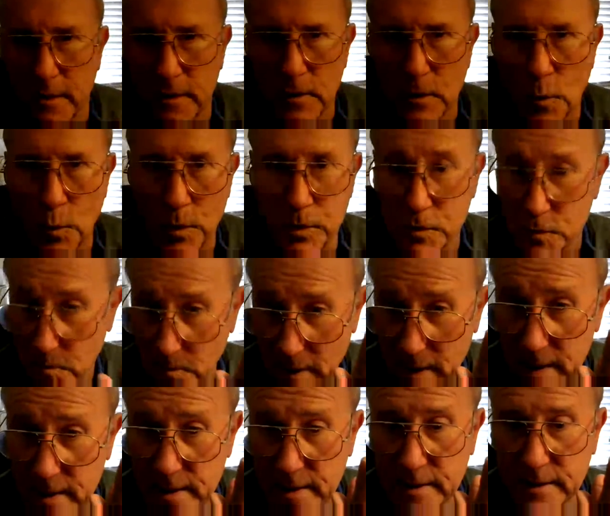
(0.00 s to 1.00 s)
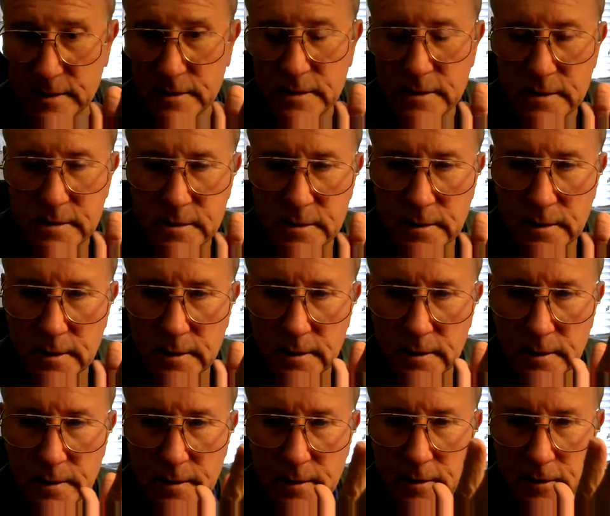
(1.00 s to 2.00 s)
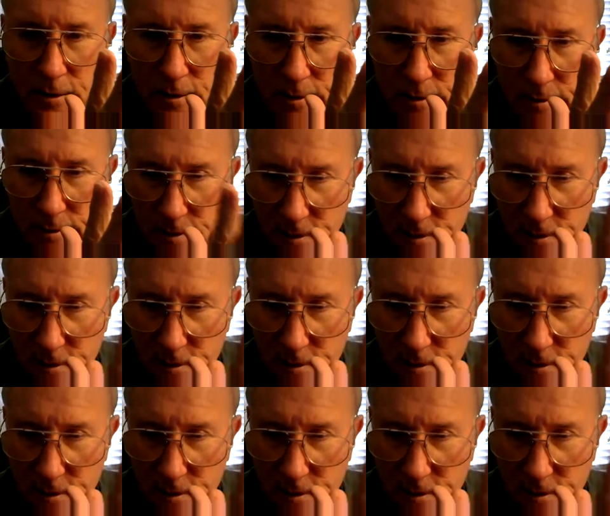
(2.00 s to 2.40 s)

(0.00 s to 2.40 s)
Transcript: which means the